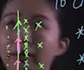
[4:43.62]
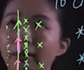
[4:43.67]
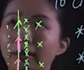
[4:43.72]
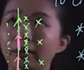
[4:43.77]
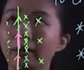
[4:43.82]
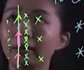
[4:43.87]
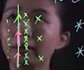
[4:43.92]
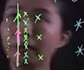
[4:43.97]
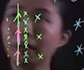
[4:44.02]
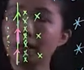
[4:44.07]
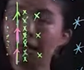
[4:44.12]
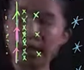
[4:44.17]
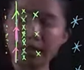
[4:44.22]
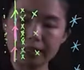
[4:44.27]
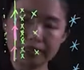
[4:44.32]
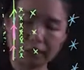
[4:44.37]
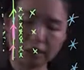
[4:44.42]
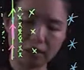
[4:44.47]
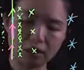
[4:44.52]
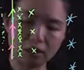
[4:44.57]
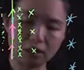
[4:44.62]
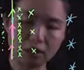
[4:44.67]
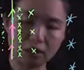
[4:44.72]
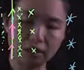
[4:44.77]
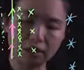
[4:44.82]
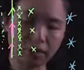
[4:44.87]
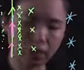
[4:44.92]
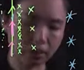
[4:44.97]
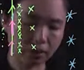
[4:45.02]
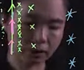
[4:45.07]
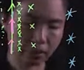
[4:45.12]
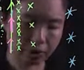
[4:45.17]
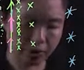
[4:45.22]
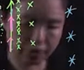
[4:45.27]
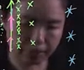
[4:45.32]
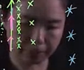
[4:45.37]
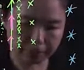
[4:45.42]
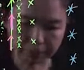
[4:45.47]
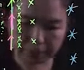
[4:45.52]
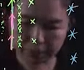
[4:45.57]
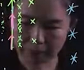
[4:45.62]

And then you can easily solve the equation.